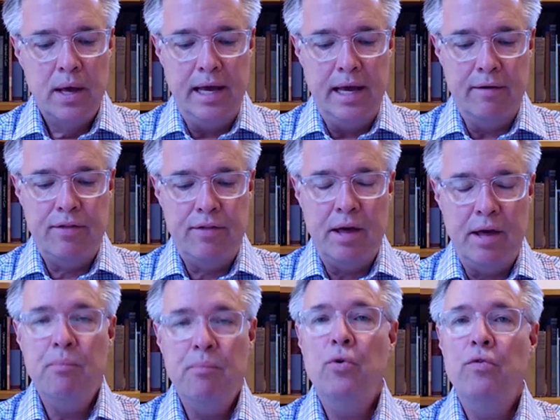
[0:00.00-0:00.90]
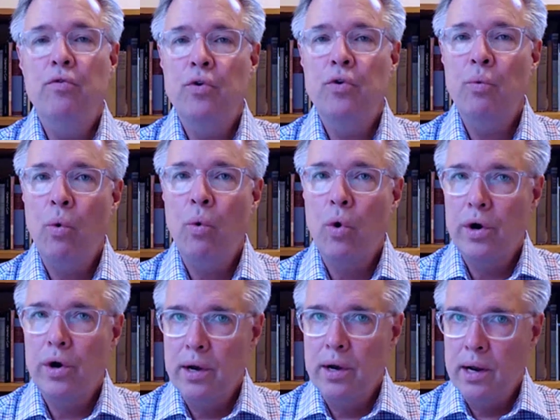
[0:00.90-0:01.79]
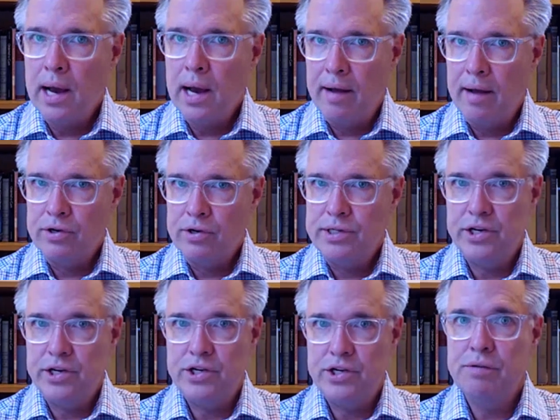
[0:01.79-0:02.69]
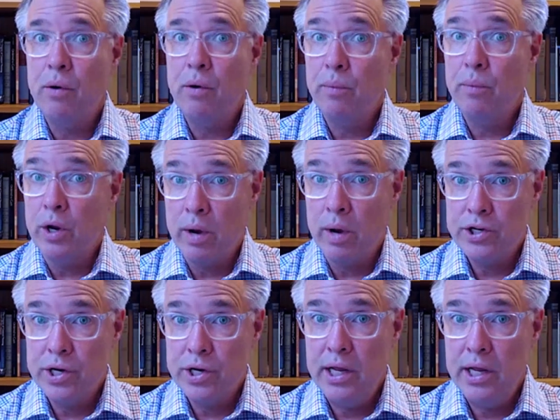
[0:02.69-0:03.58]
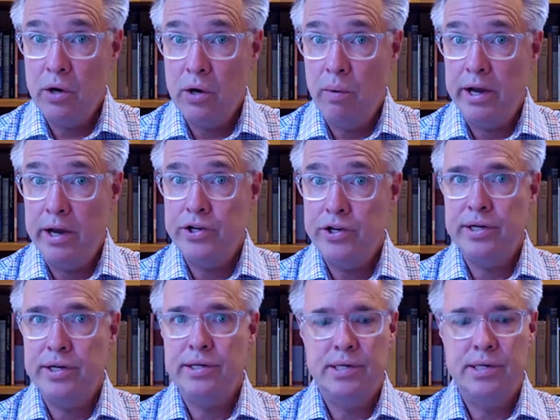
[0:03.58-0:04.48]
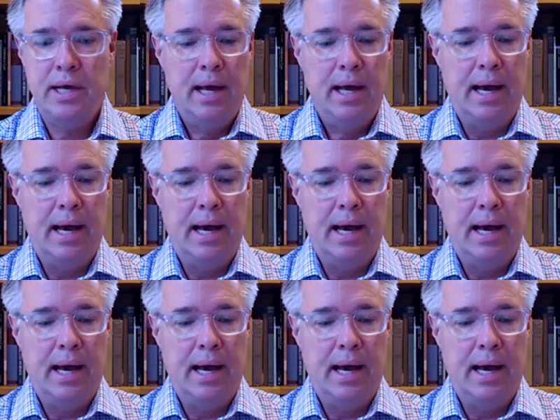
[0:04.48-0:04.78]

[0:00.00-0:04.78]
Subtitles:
If they move toward conversations about regression equations,